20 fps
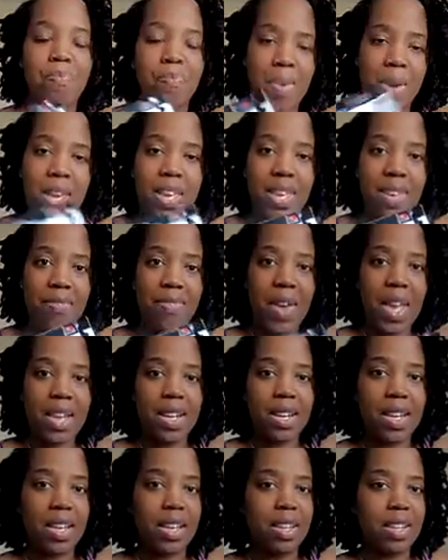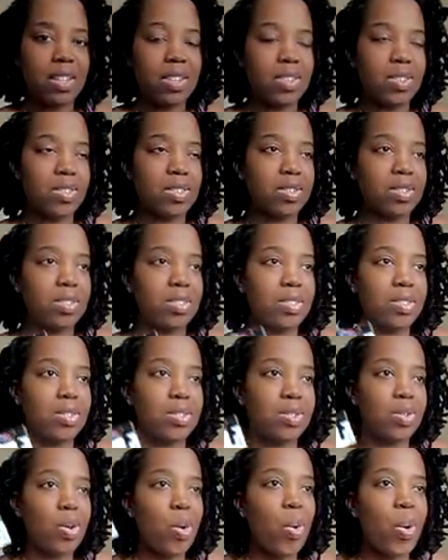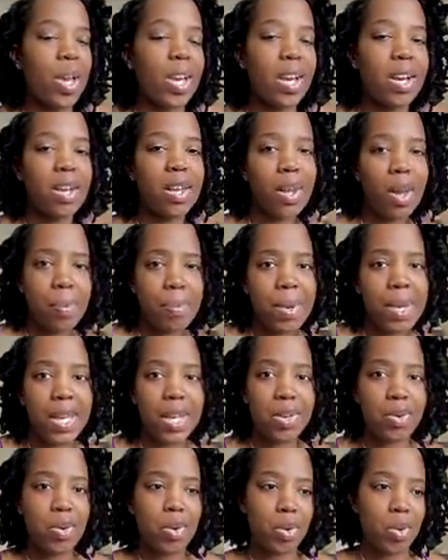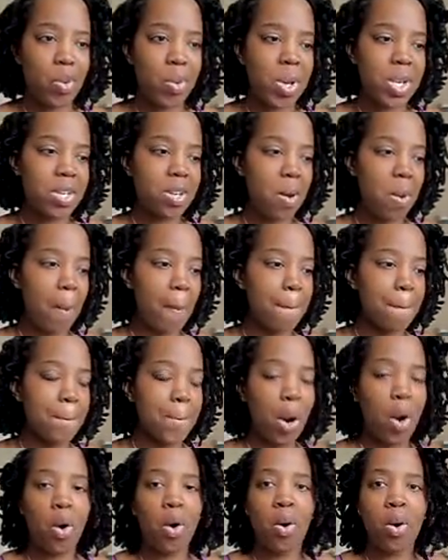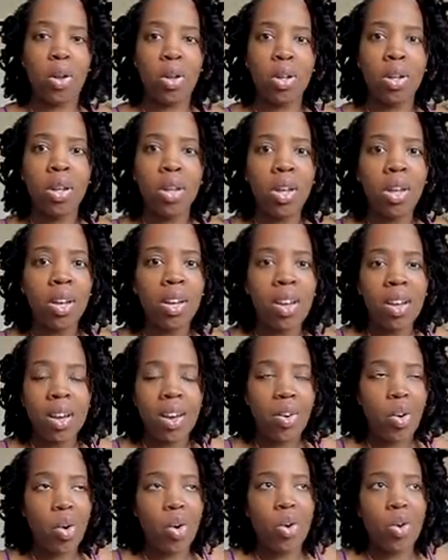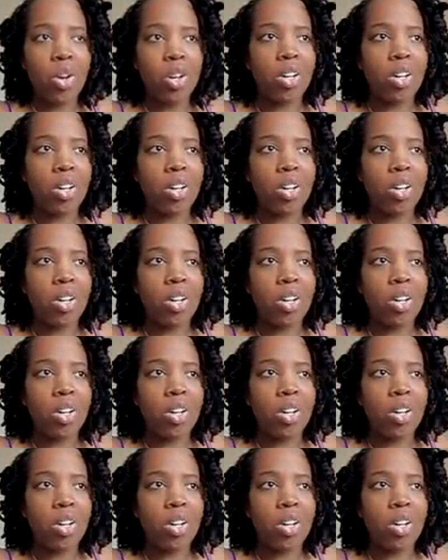big event. Like, going clubbing or going to a ball. Or,